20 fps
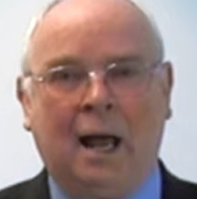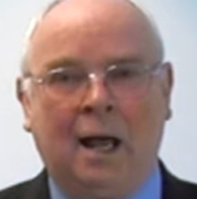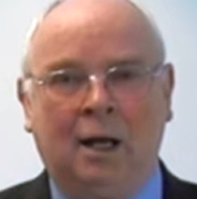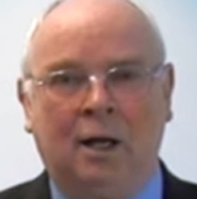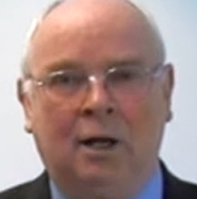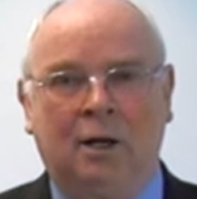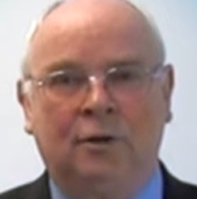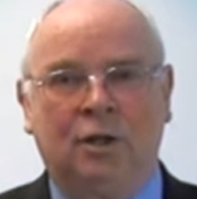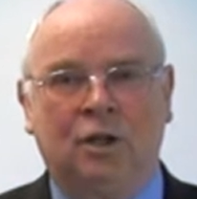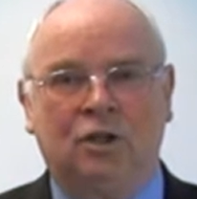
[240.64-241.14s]

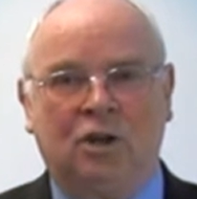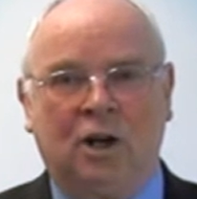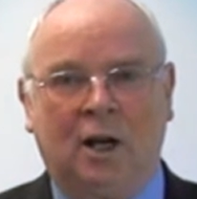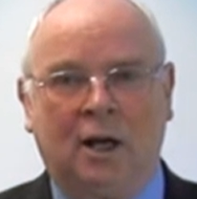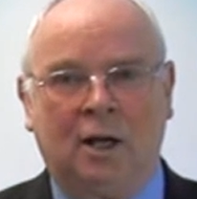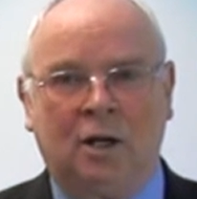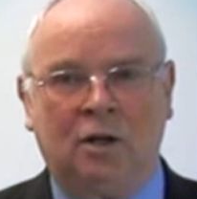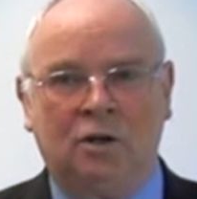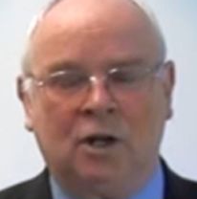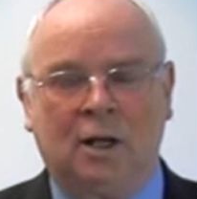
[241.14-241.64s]
Anchor the
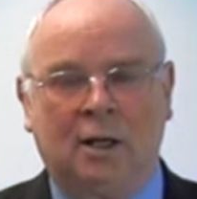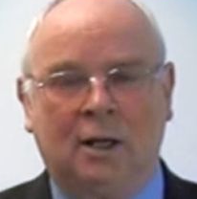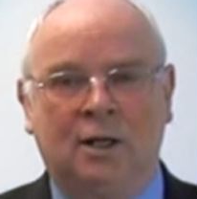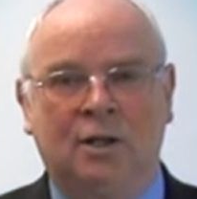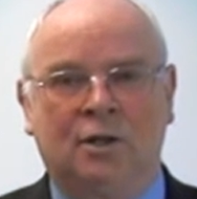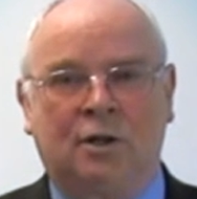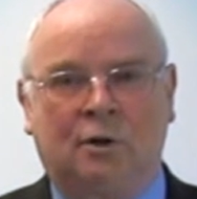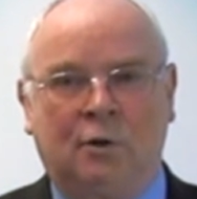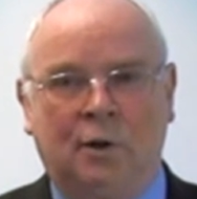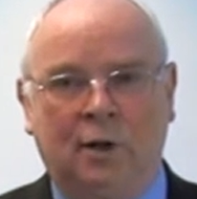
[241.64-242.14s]
change
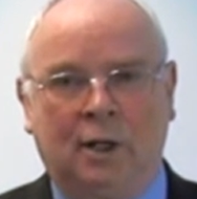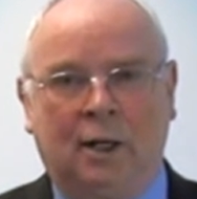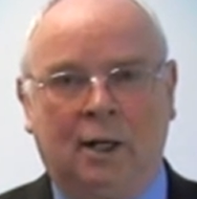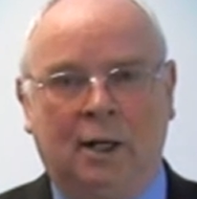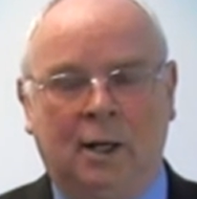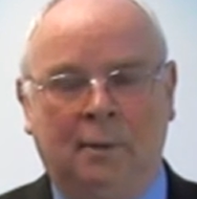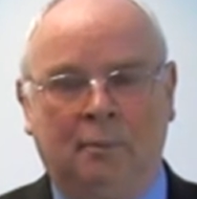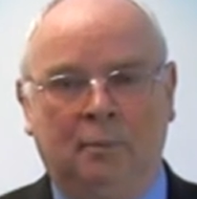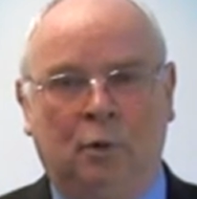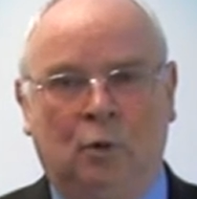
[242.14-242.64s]
is
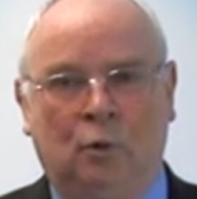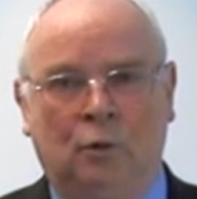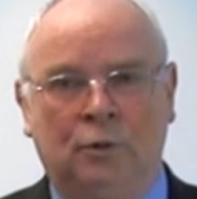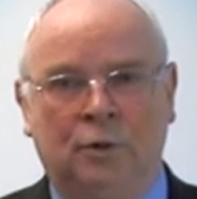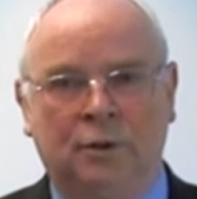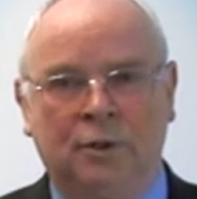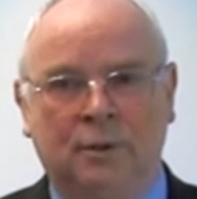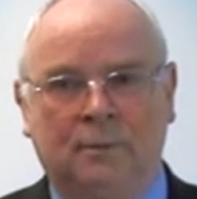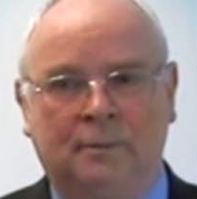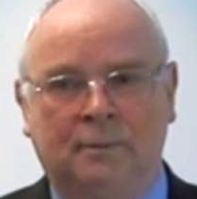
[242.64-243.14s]
critically
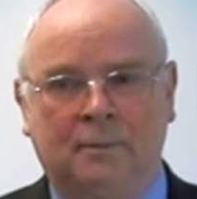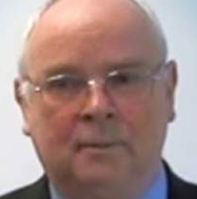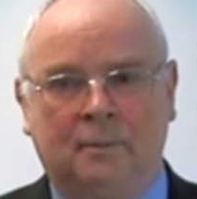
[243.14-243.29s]
important.